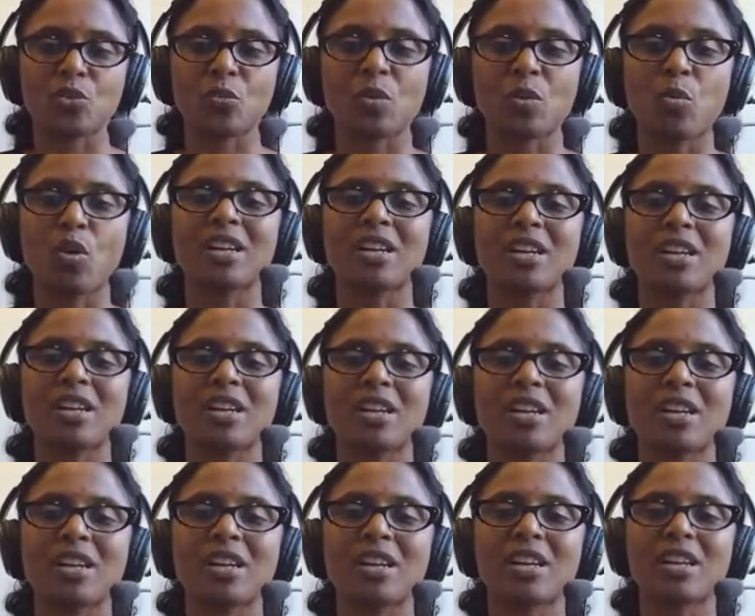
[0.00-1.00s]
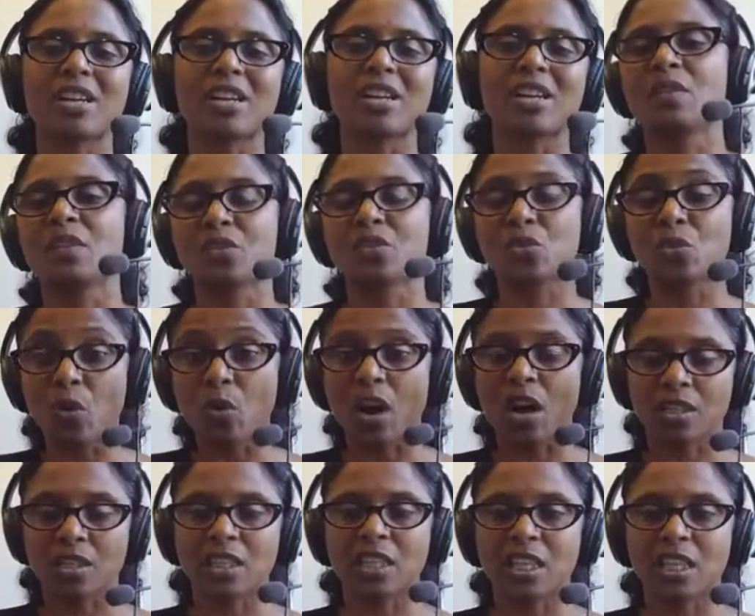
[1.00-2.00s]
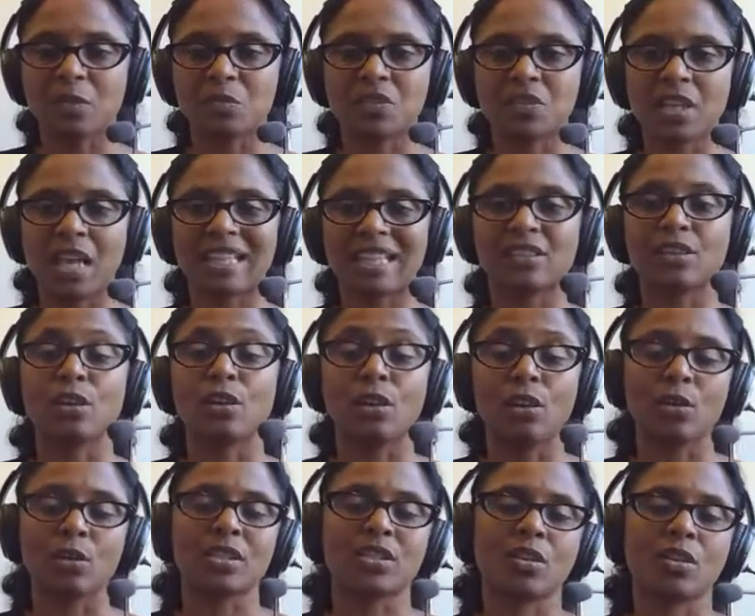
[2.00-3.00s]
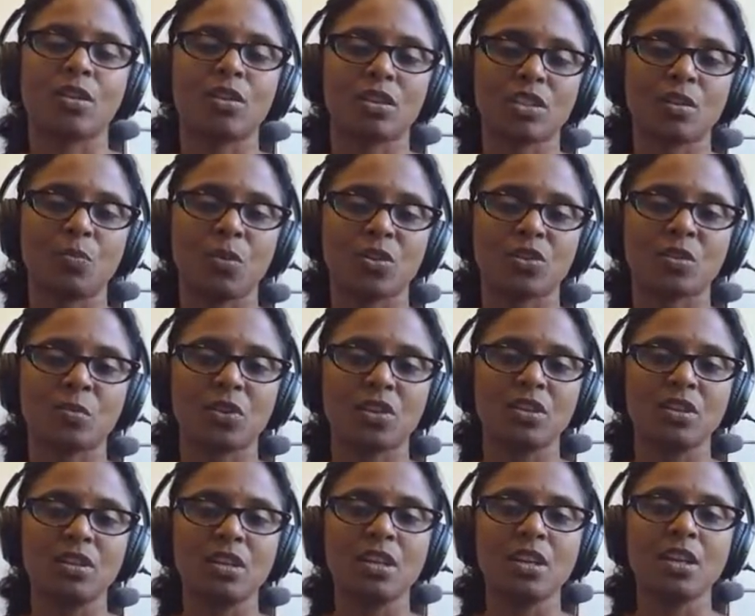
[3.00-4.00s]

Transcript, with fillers: So we wanted to give this service to our teams at the lowest cost possible.